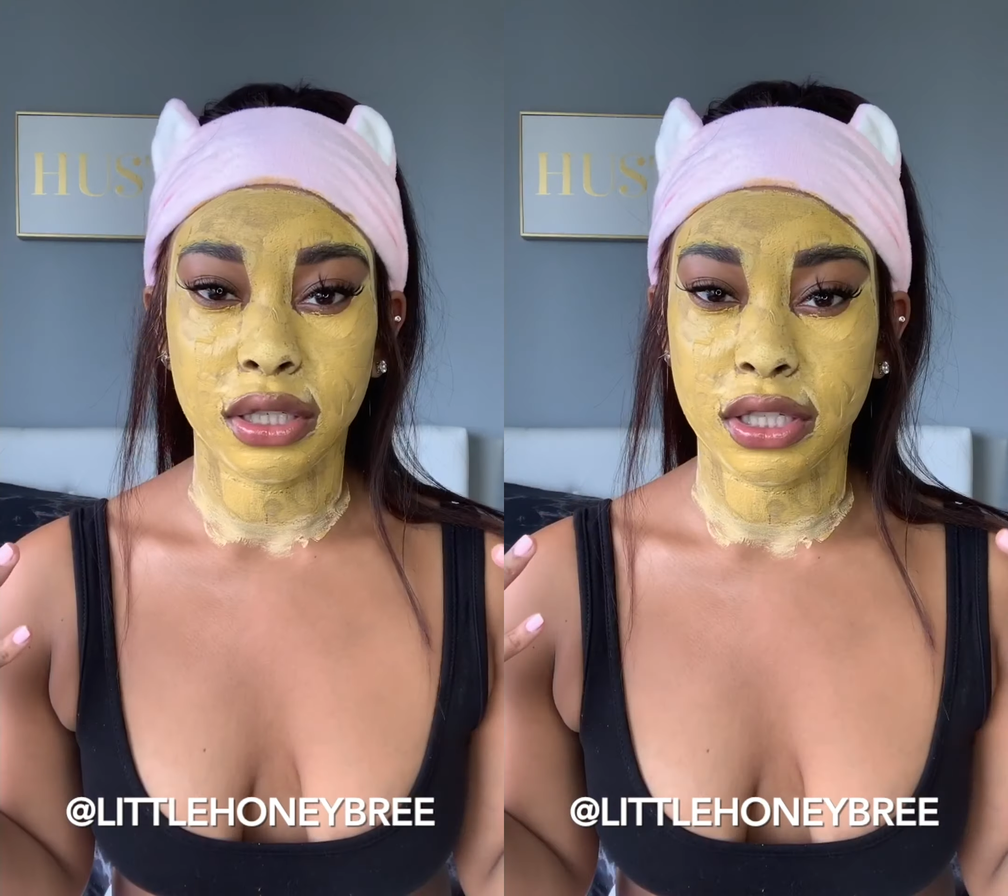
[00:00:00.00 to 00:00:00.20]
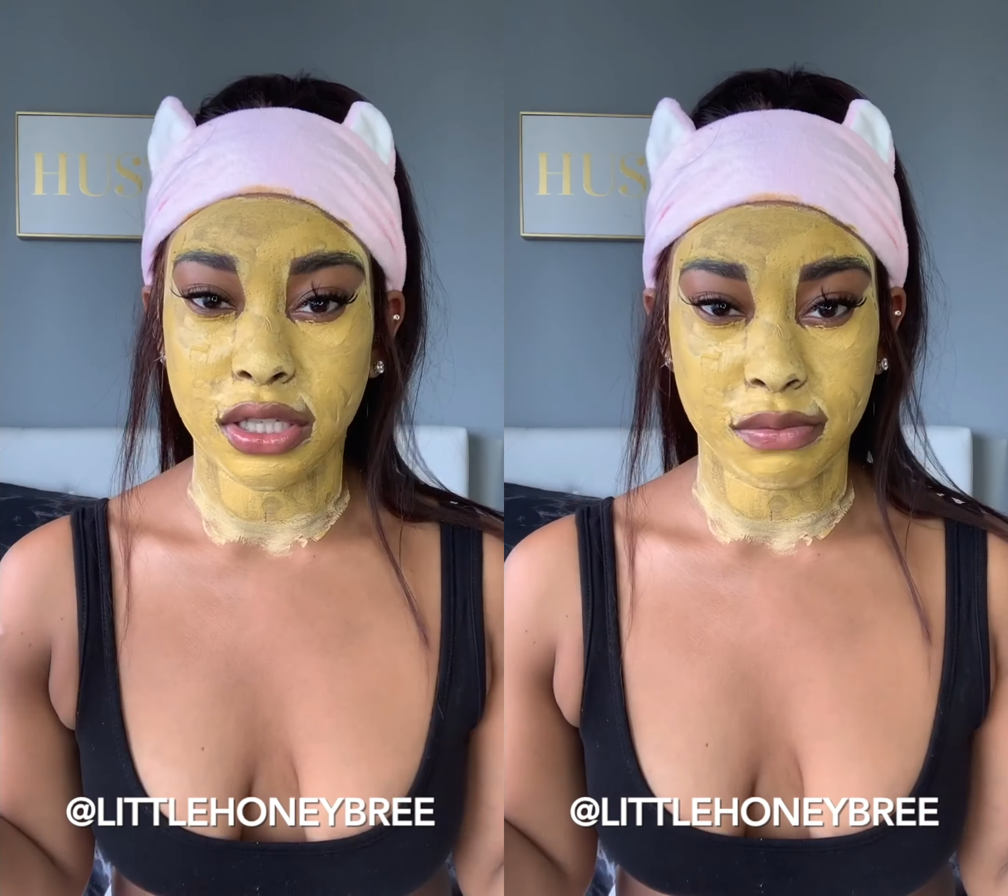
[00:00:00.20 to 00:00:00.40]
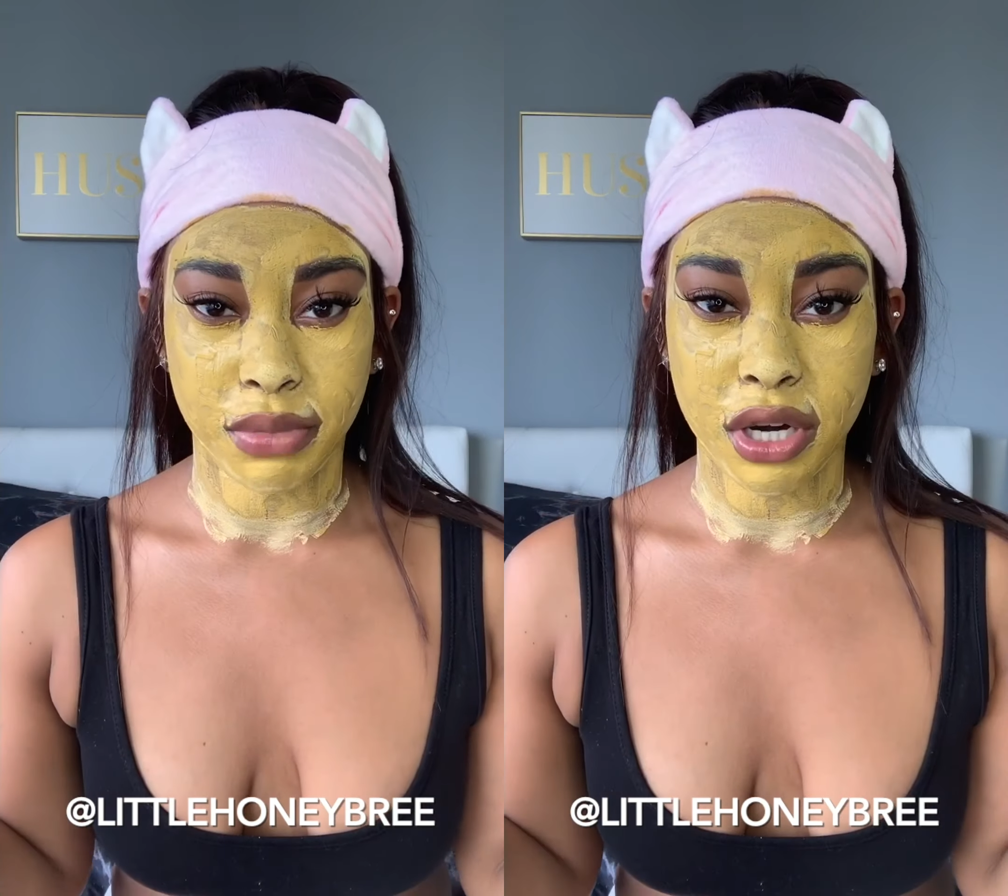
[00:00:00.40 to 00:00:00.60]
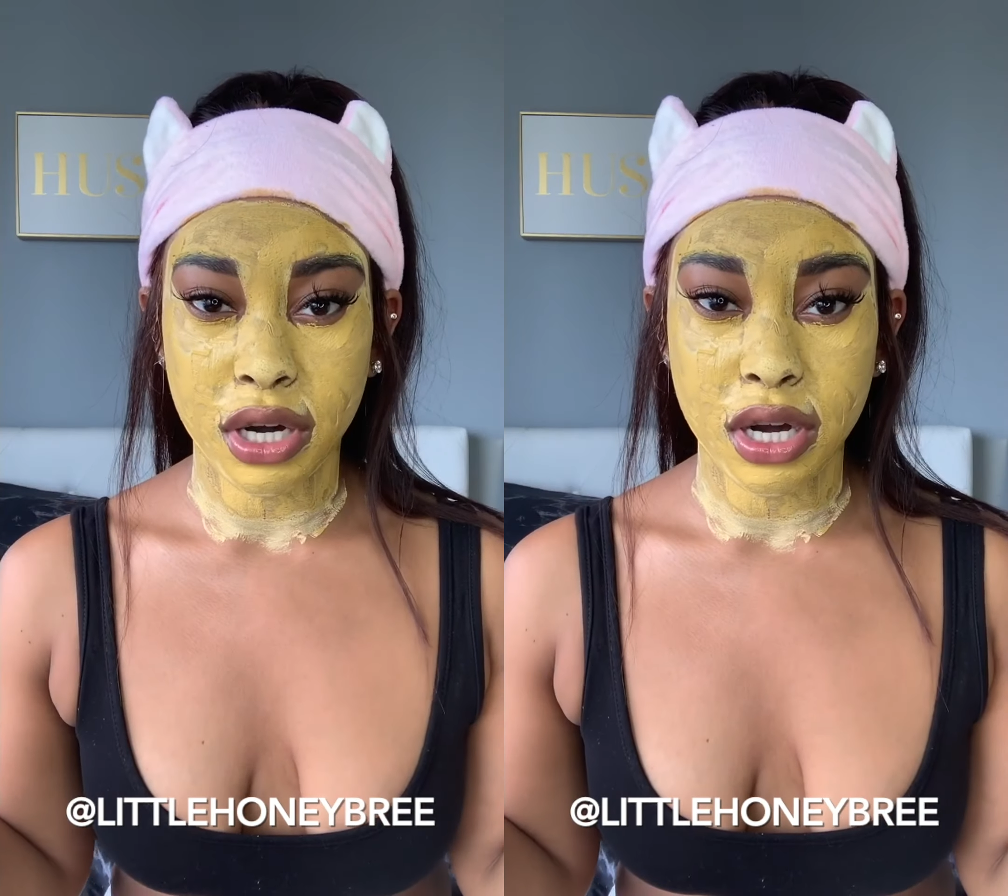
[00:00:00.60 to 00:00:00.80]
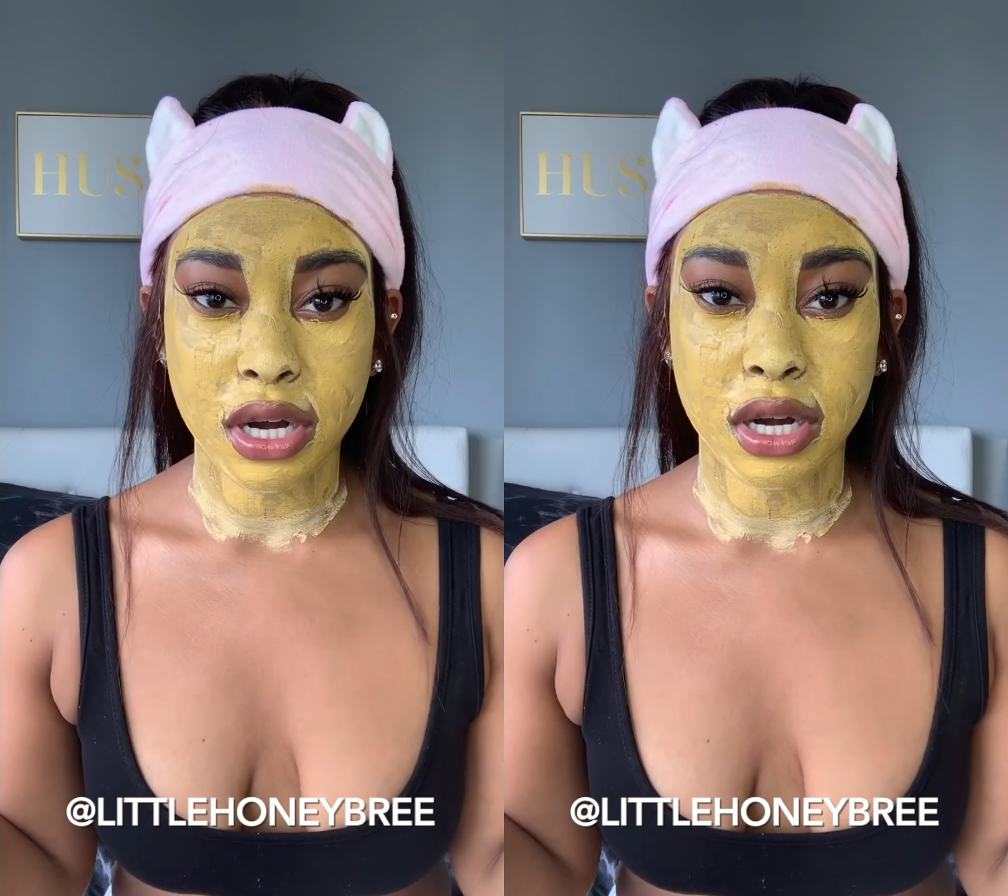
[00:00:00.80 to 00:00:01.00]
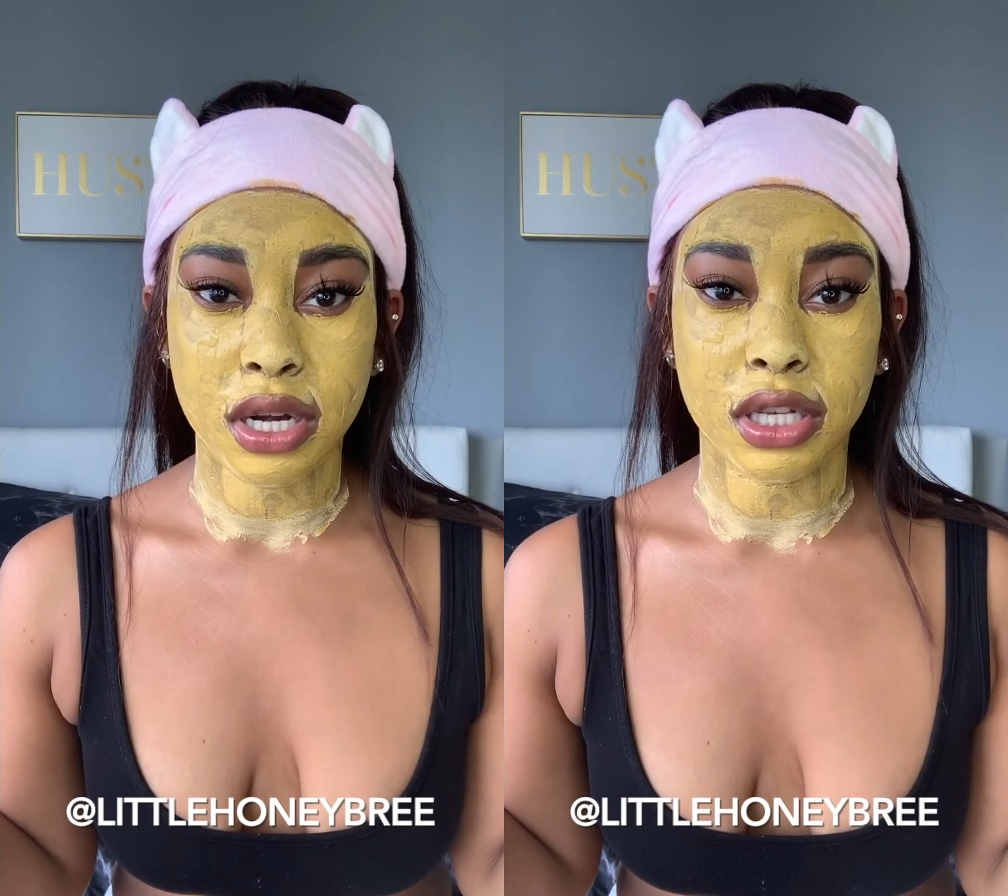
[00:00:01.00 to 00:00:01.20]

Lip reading: It doesn't burn,